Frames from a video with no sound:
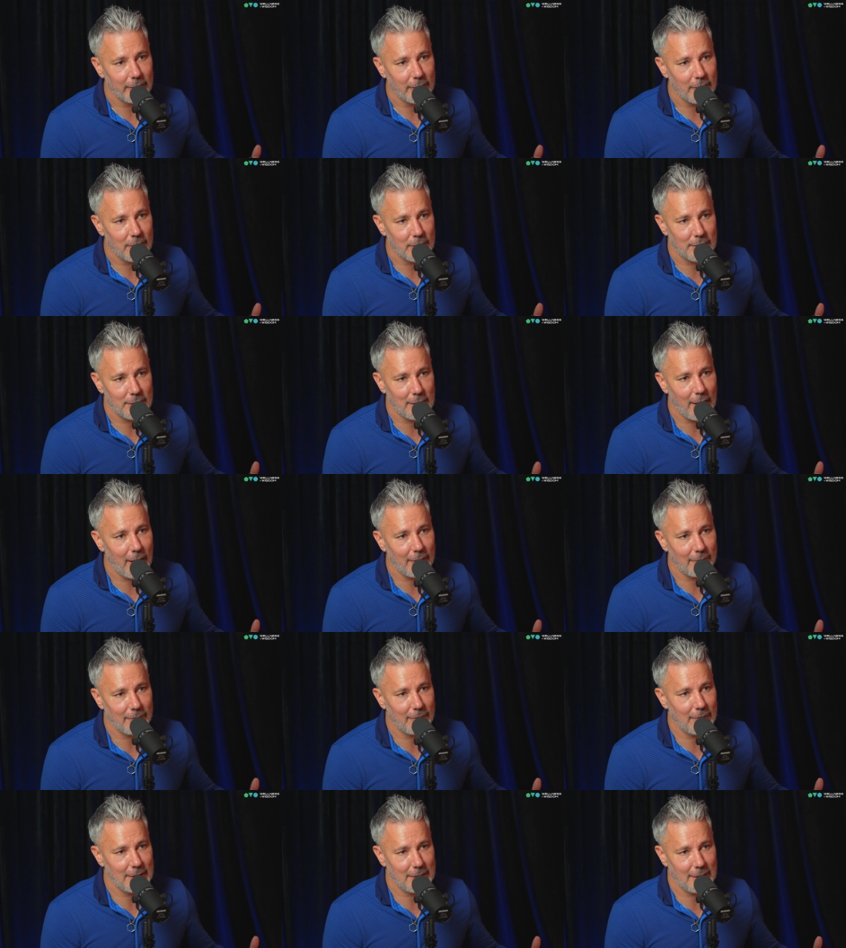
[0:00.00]
You're
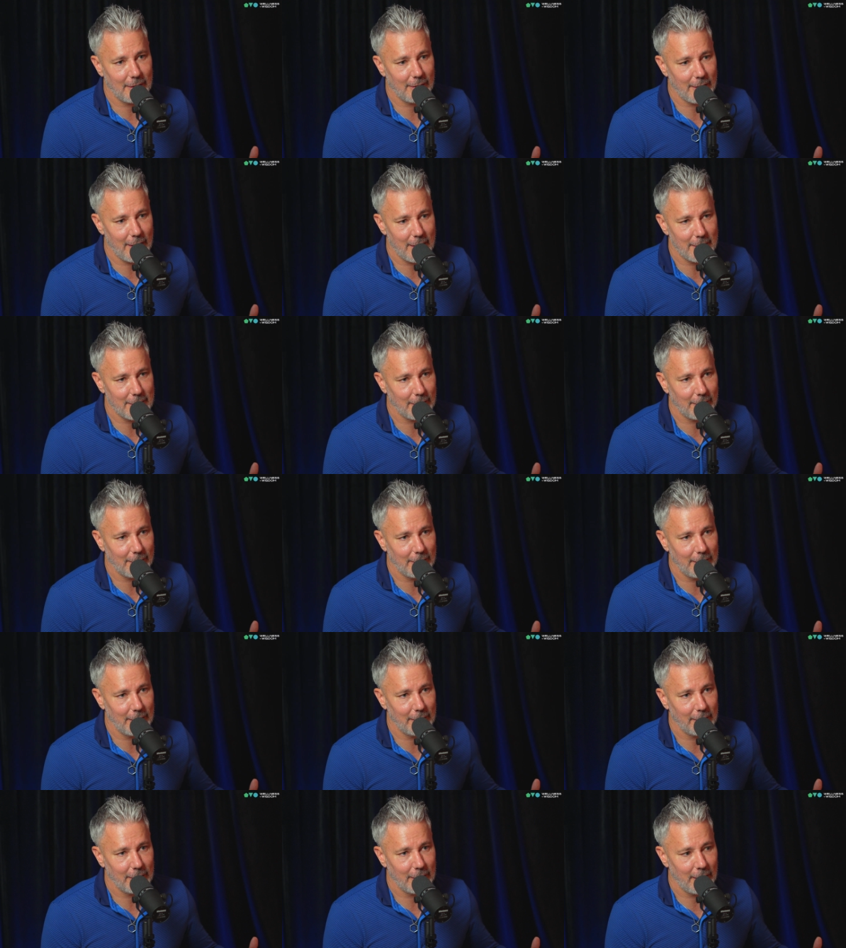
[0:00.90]
shot
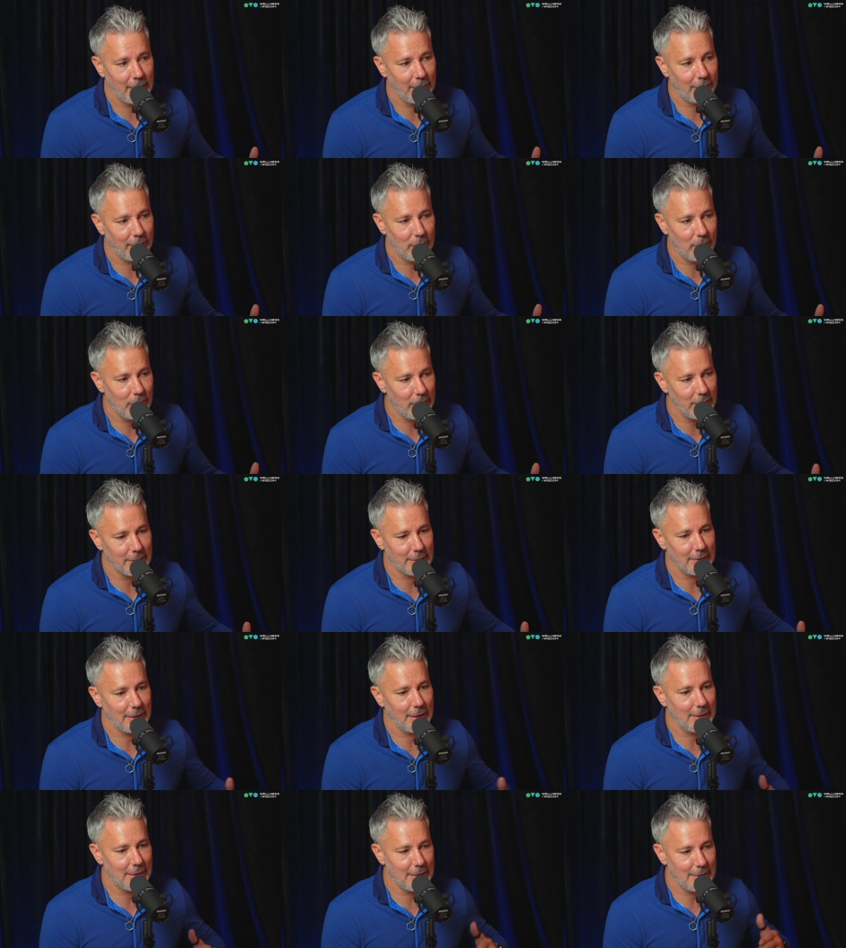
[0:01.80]
physiologically. And of
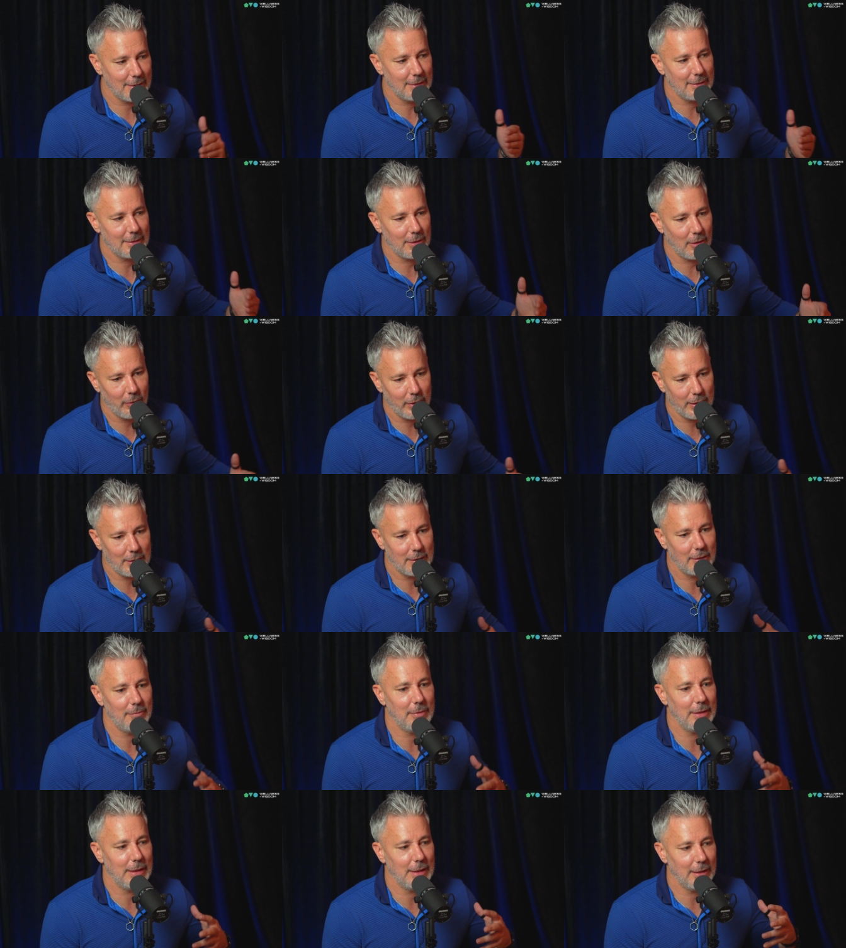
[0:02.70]
course, like this is going
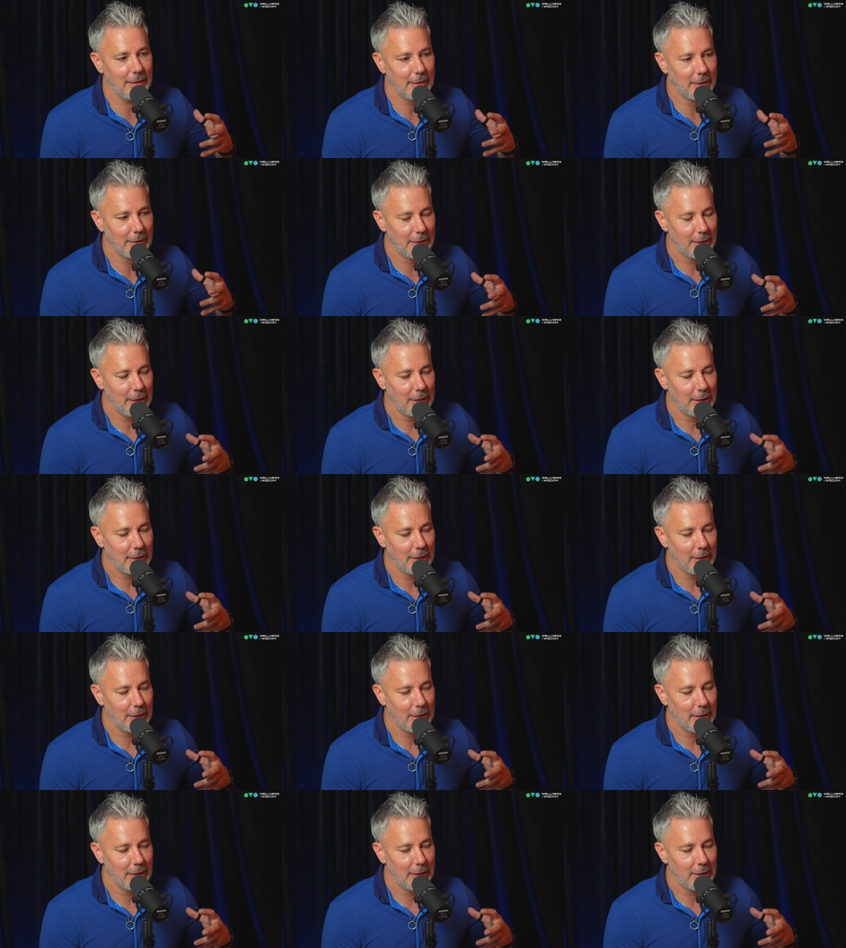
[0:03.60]
to be